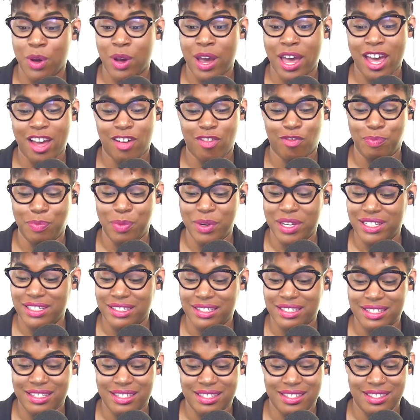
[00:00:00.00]
have
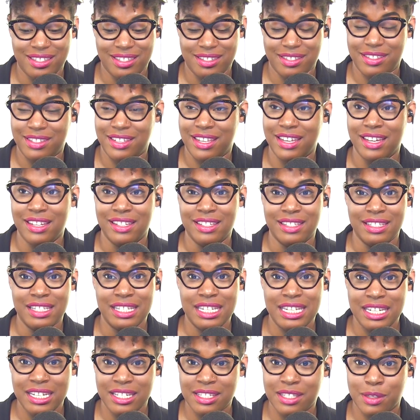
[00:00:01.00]
been getting
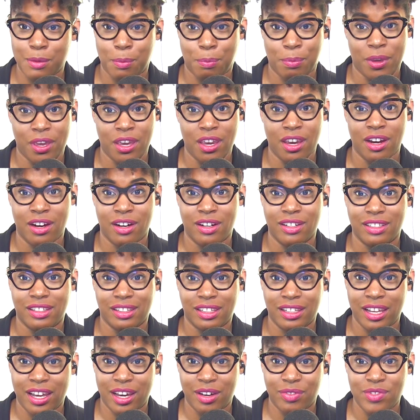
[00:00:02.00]
disappeared
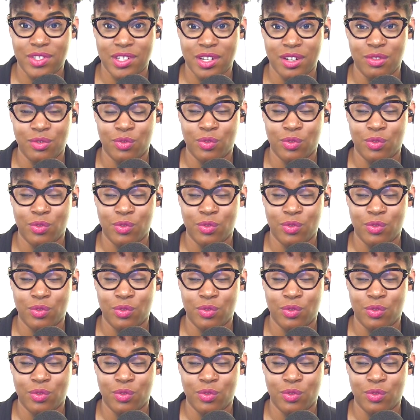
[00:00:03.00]
left and